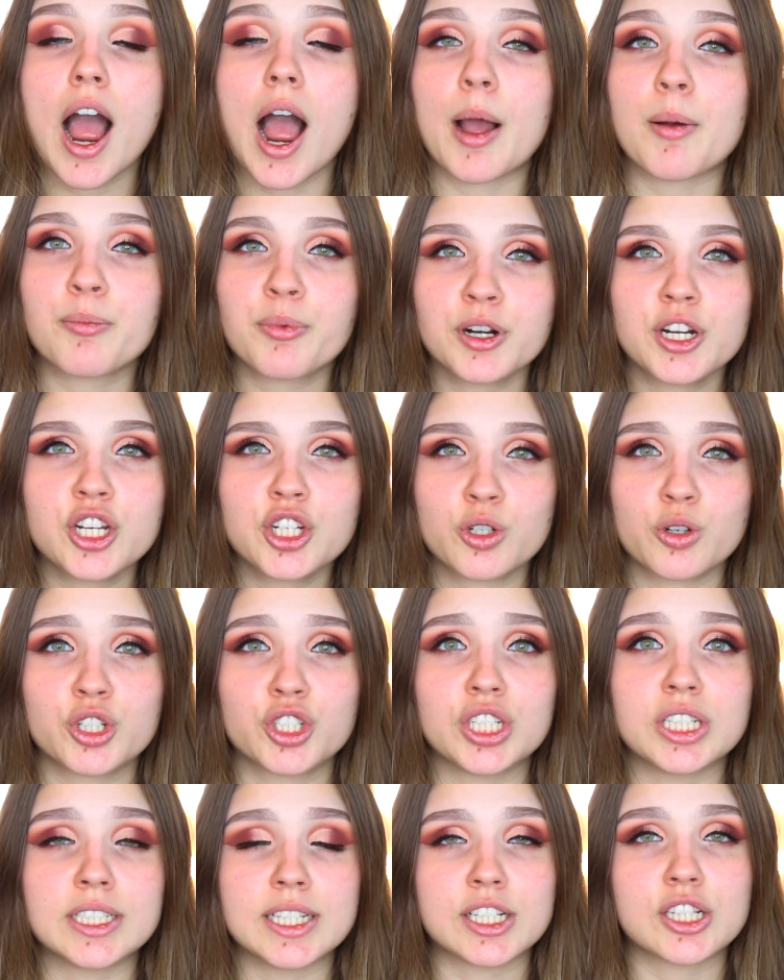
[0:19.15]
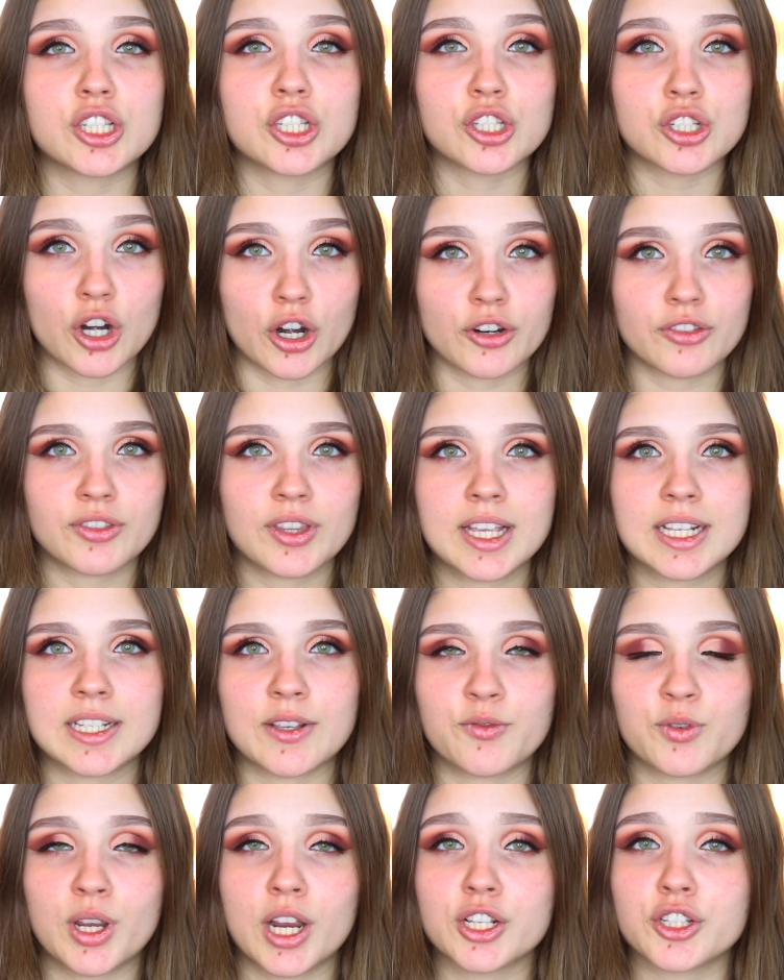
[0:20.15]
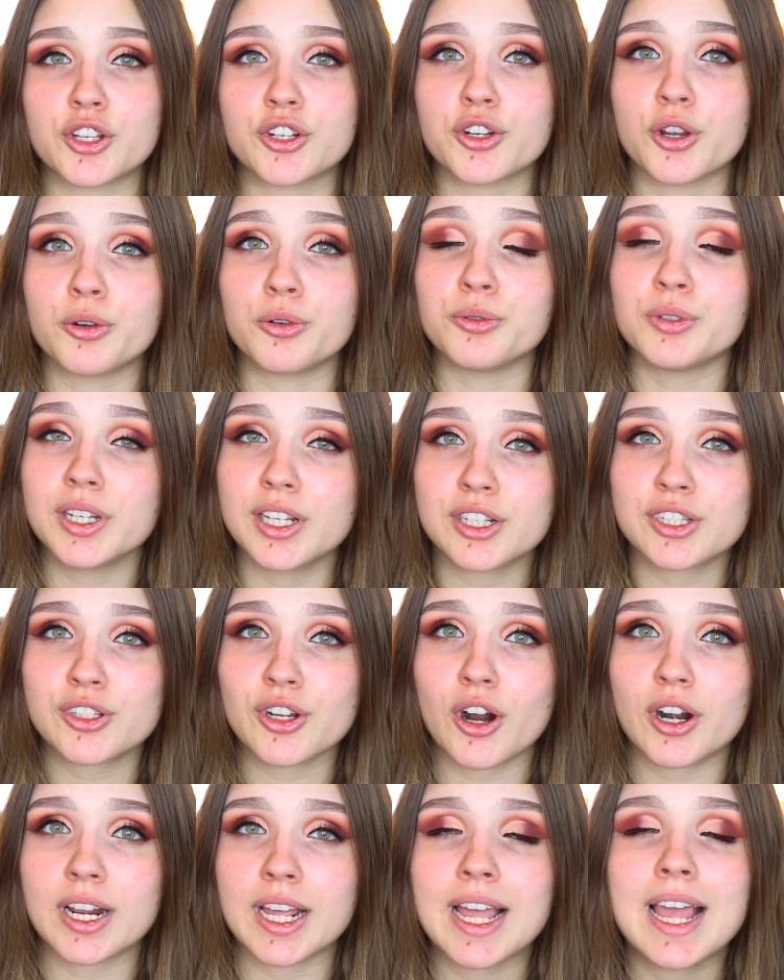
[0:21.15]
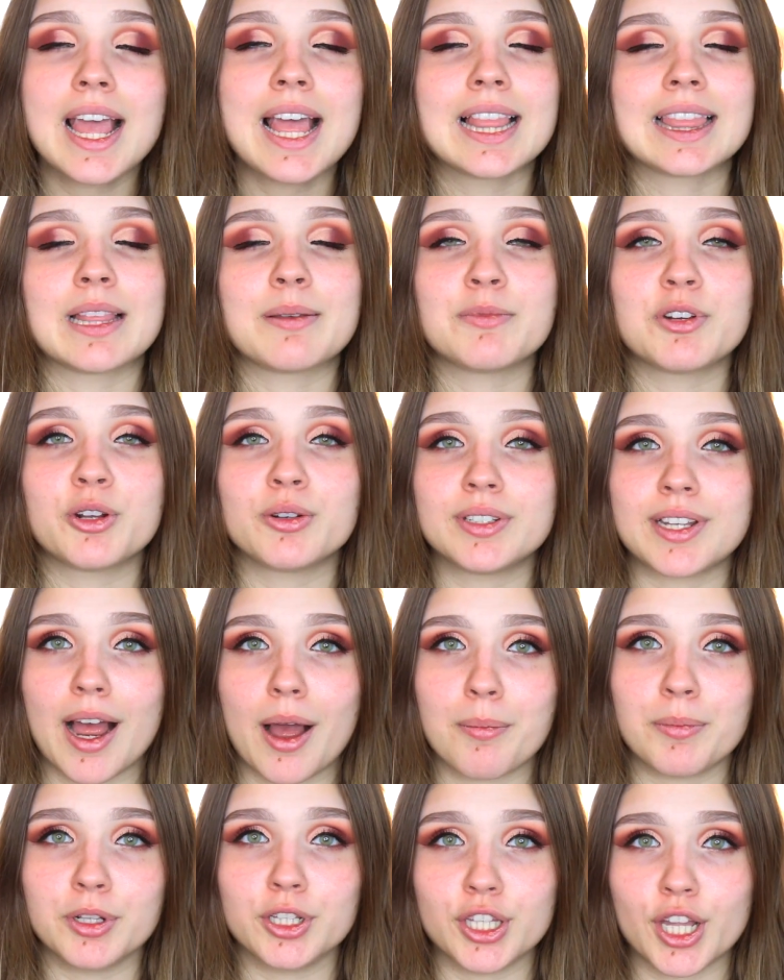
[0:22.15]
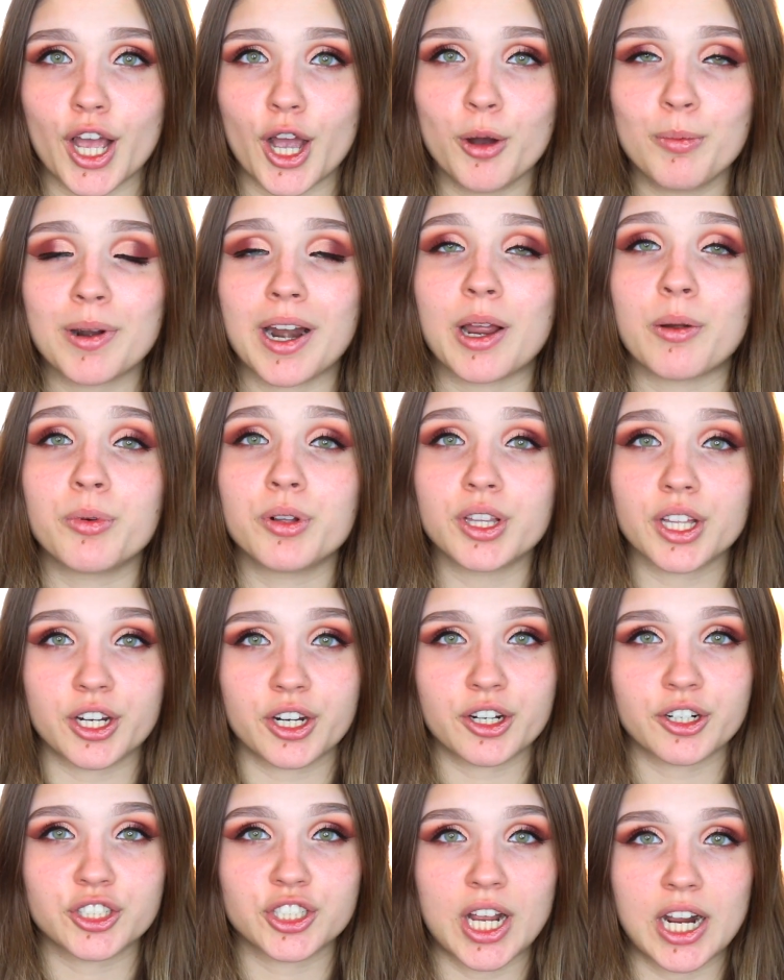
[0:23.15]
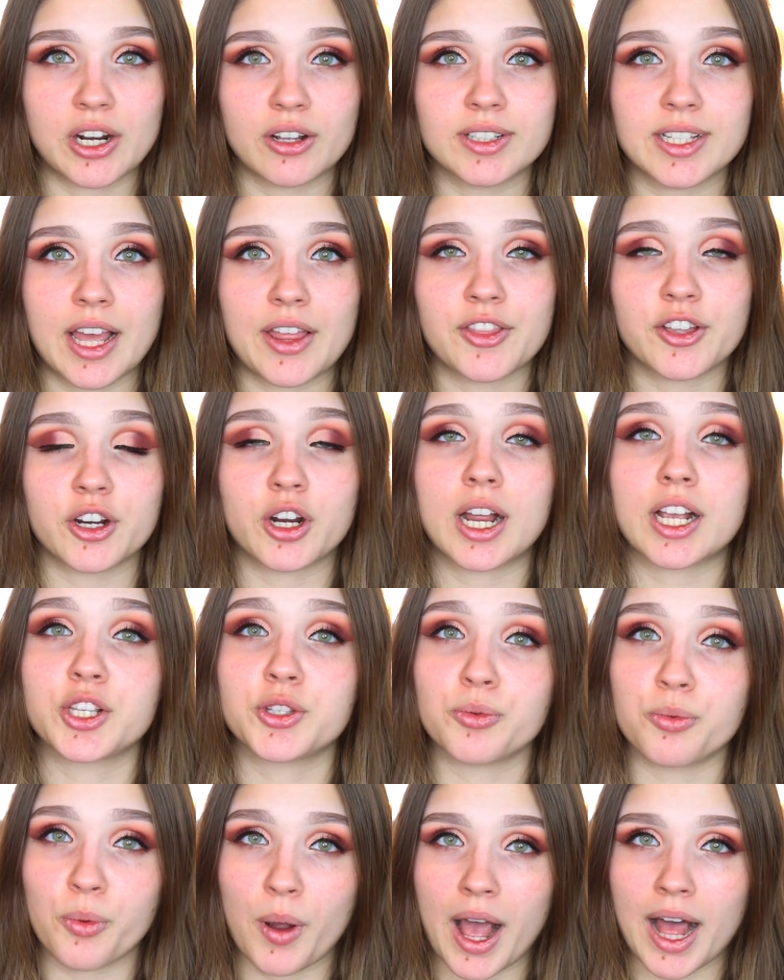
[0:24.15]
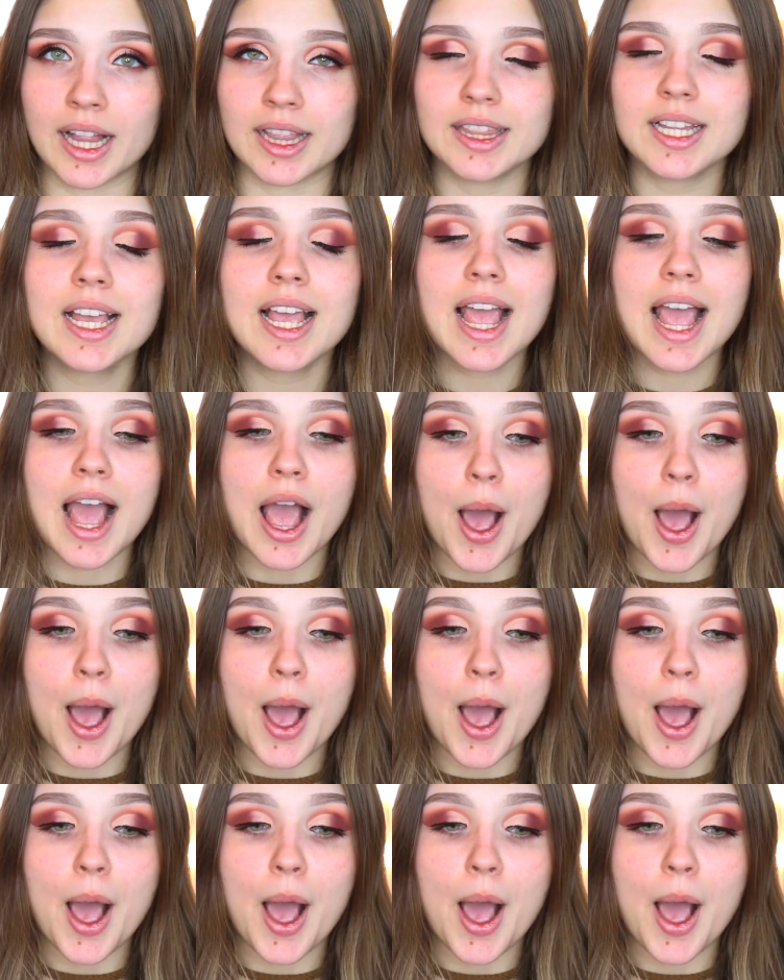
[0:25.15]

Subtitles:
I'm pretty sure she did start this. If you guys know who did start it, let me know down below. But I will link her channel down there as well.